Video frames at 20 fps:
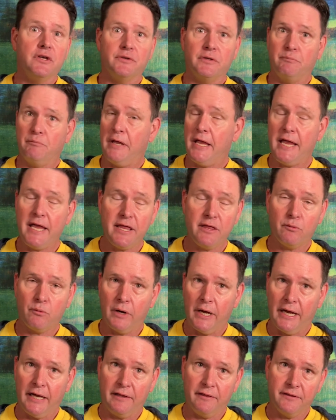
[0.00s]
Either
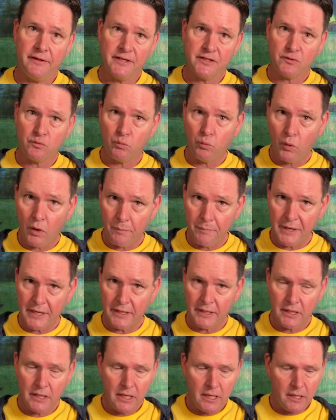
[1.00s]
way, this
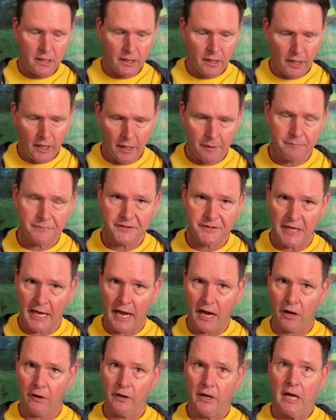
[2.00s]
woman comes
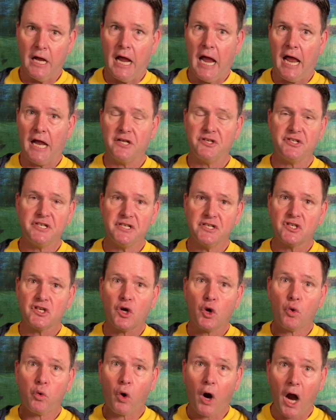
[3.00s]
out and she's
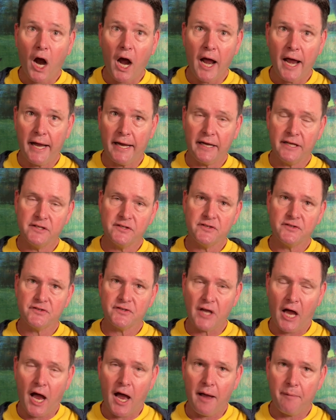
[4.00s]
crying and
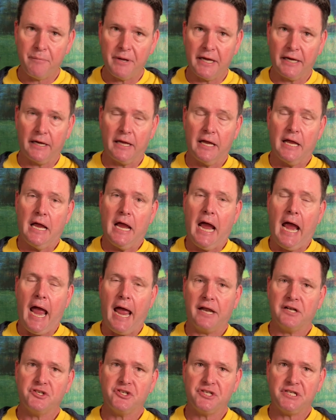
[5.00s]
sobbing,
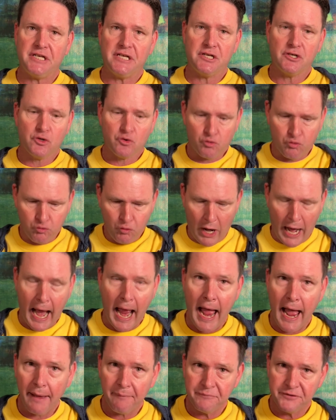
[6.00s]
and she
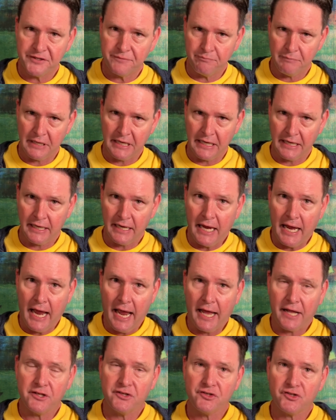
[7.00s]
grabs me
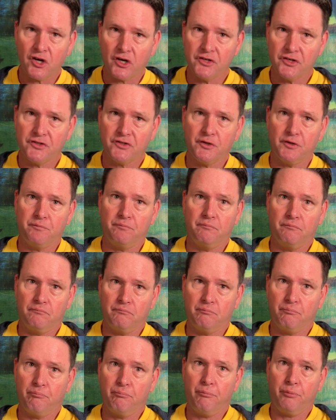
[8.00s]
and starts to
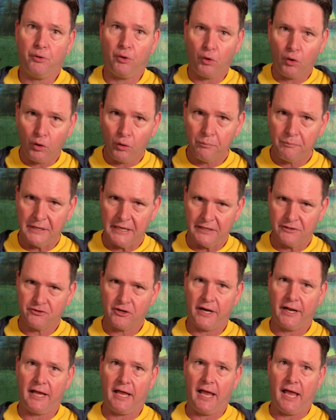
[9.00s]
pull me, try
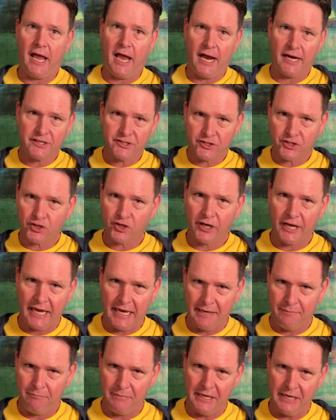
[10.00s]
to
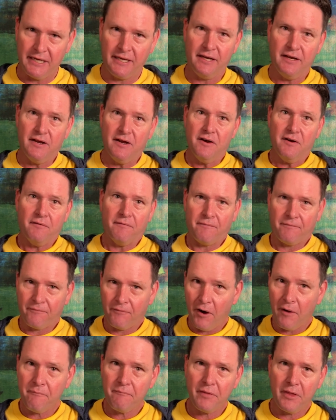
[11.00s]
extricate me
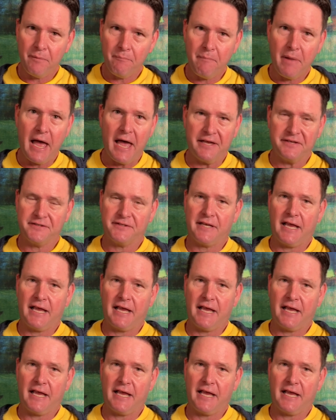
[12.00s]
from the mess.